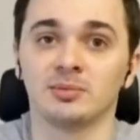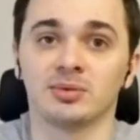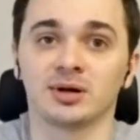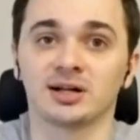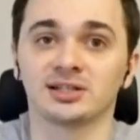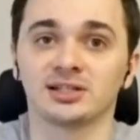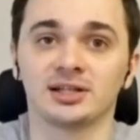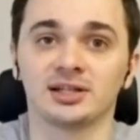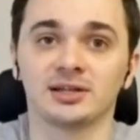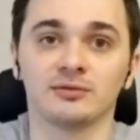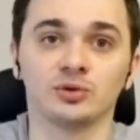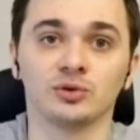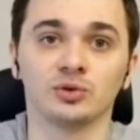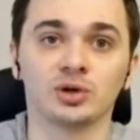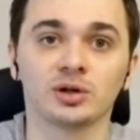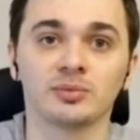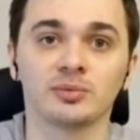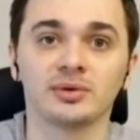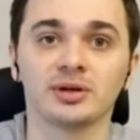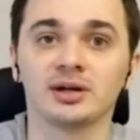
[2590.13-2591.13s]
and that
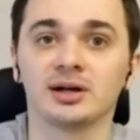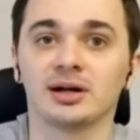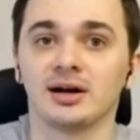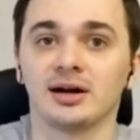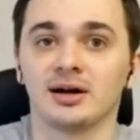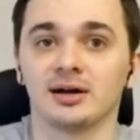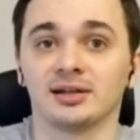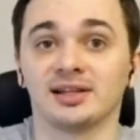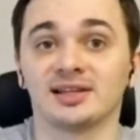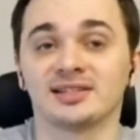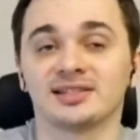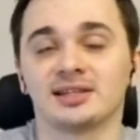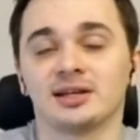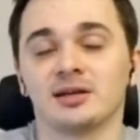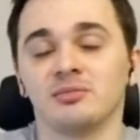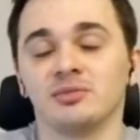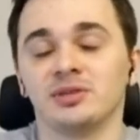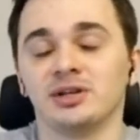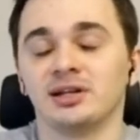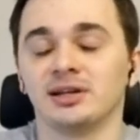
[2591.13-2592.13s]
way the operator
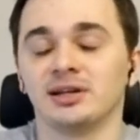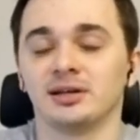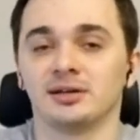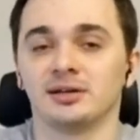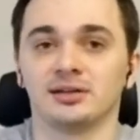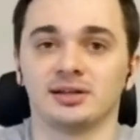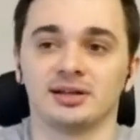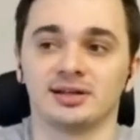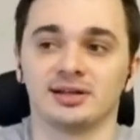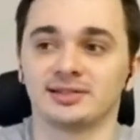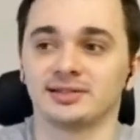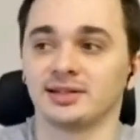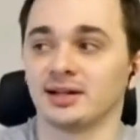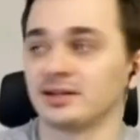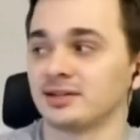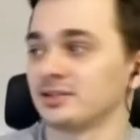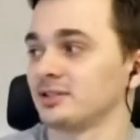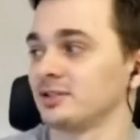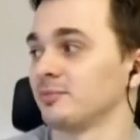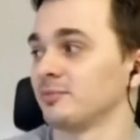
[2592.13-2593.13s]
will continue thinking
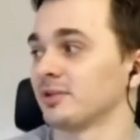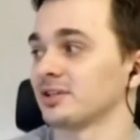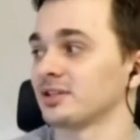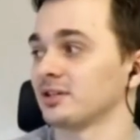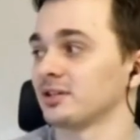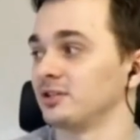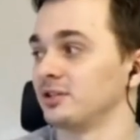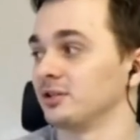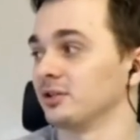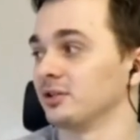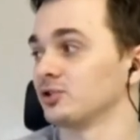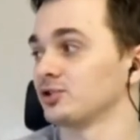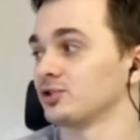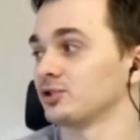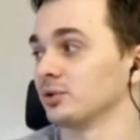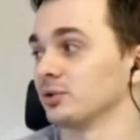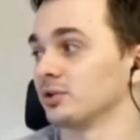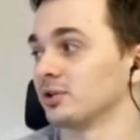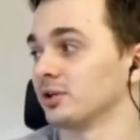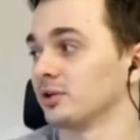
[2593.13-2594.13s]
everything is
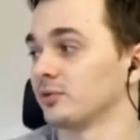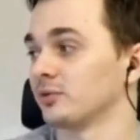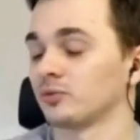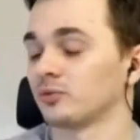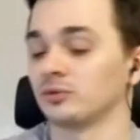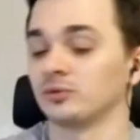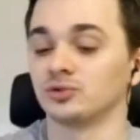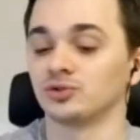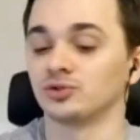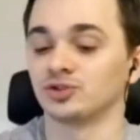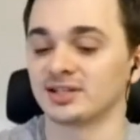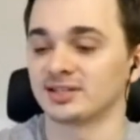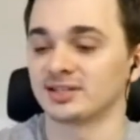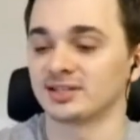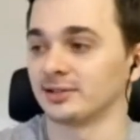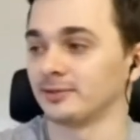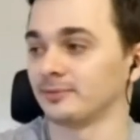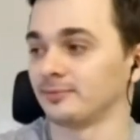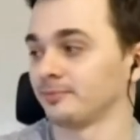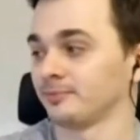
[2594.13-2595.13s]
fine
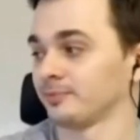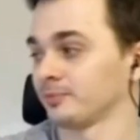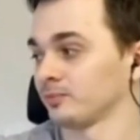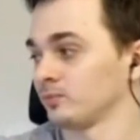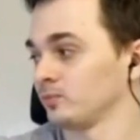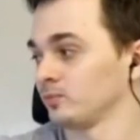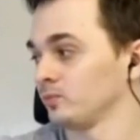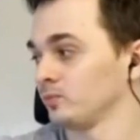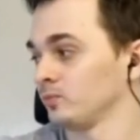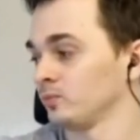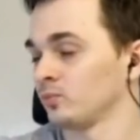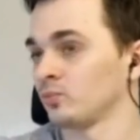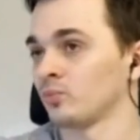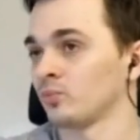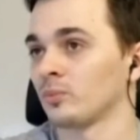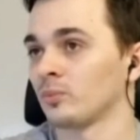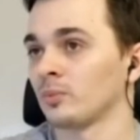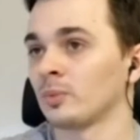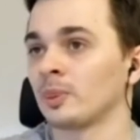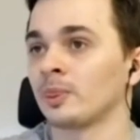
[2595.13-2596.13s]
while something horrible
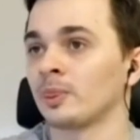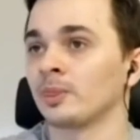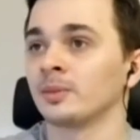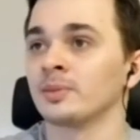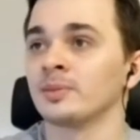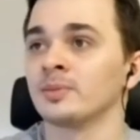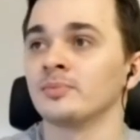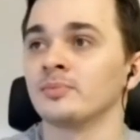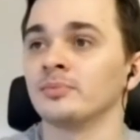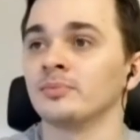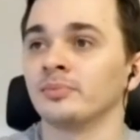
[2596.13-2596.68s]
is happening.